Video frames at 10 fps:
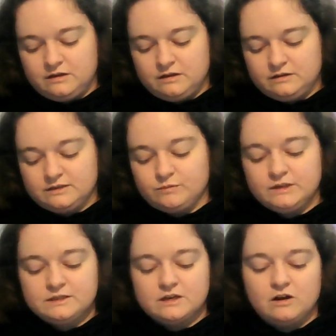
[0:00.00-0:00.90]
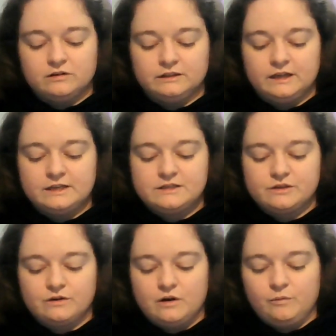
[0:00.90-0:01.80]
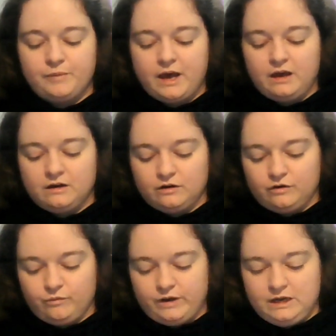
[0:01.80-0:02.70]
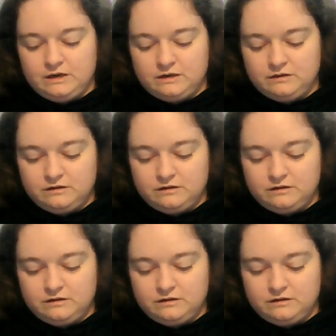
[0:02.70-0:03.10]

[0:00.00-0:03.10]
this one is called Luster Opaque Green.